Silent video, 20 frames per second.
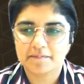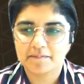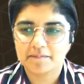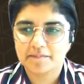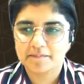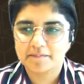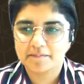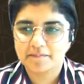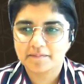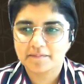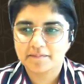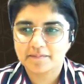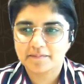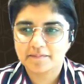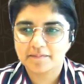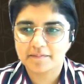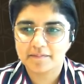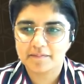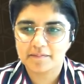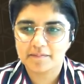
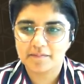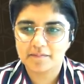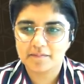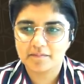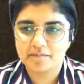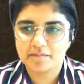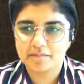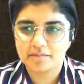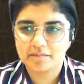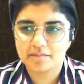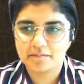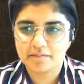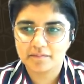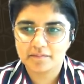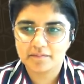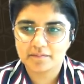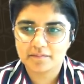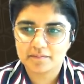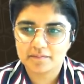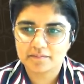
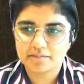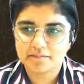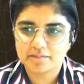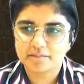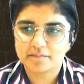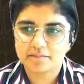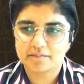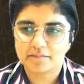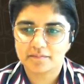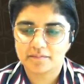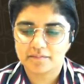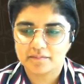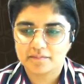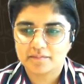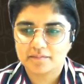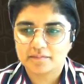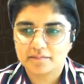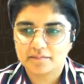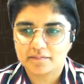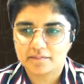
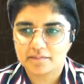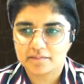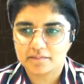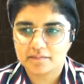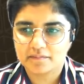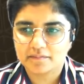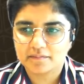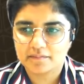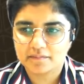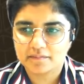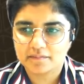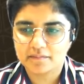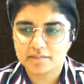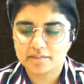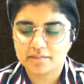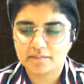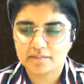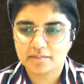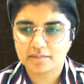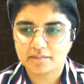
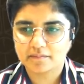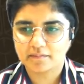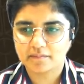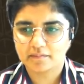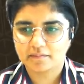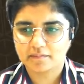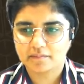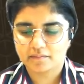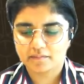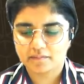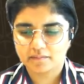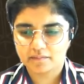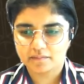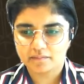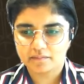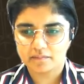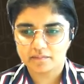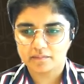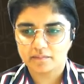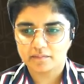
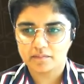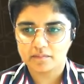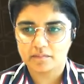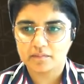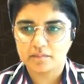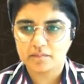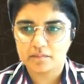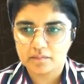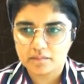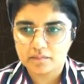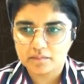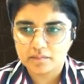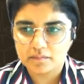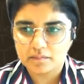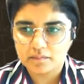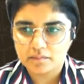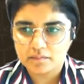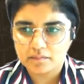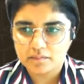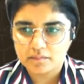
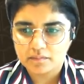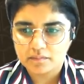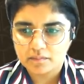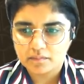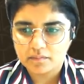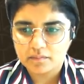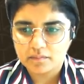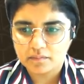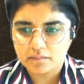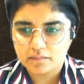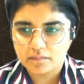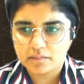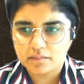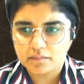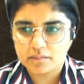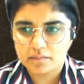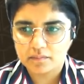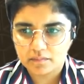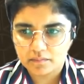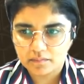
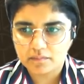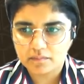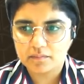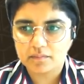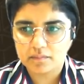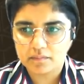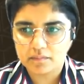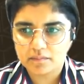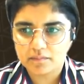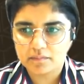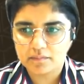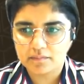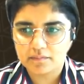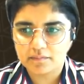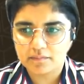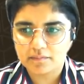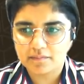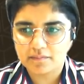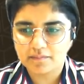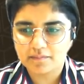(silent)